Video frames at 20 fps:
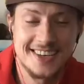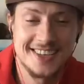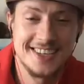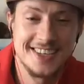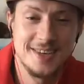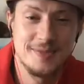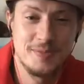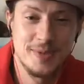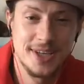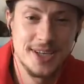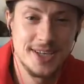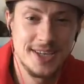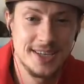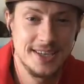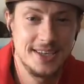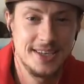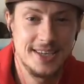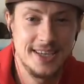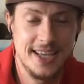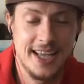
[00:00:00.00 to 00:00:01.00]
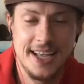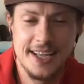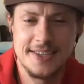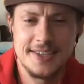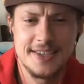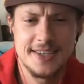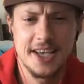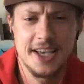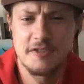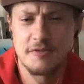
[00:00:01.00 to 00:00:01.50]
deep into
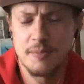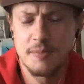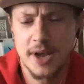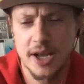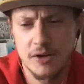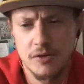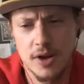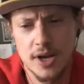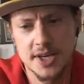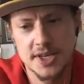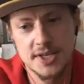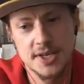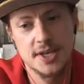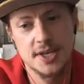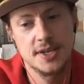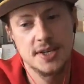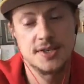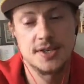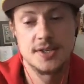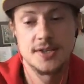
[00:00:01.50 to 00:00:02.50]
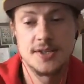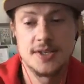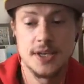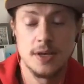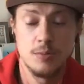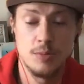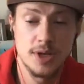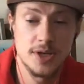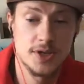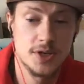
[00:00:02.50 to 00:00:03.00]
ACF migrations and
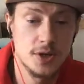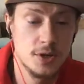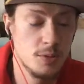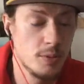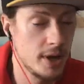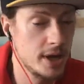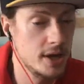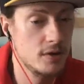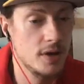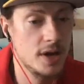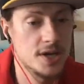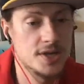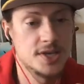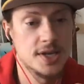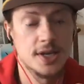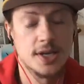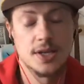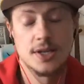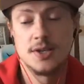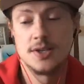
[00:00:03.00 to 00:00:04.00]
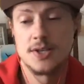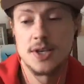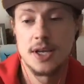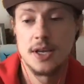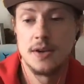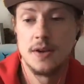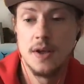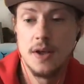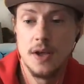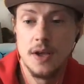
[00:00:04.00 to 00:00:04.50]
CMB2 migrations
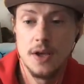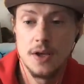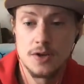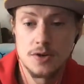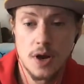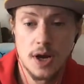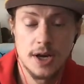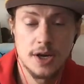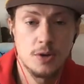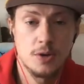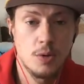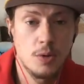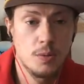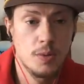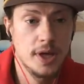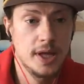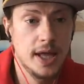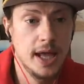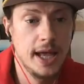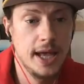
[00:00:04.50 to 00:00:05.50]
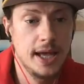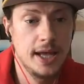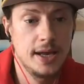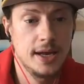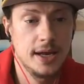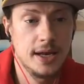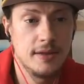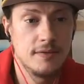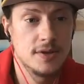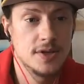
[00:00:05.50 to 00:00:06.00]
and trying to do what we can,
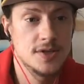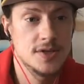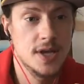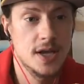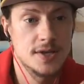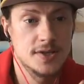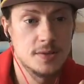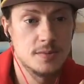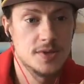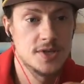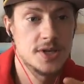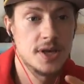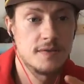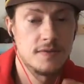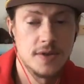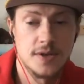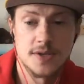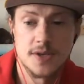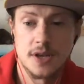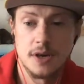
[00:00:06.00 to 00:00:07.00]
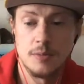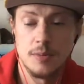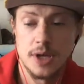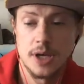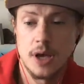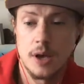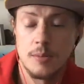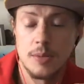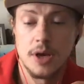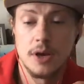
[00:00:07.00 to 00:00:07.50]
and even saw some stuff that's going to be
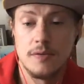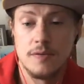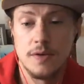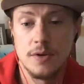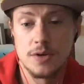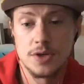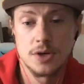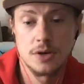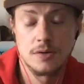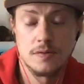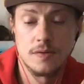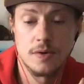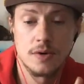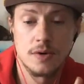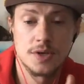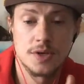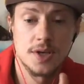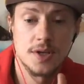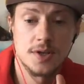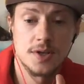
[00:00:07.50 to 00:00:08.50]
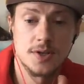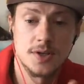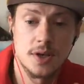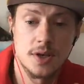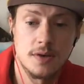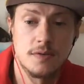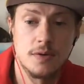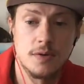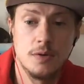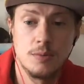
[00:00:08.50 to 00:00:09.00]
coming in future versions
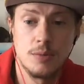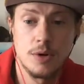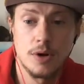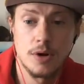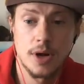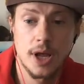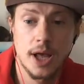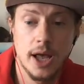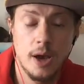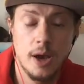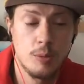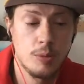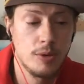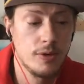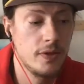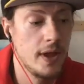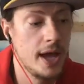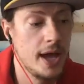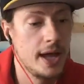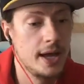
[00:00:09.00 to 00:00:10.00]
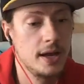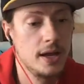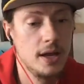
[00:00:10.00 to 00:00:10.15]
of Gutenberg to help with that.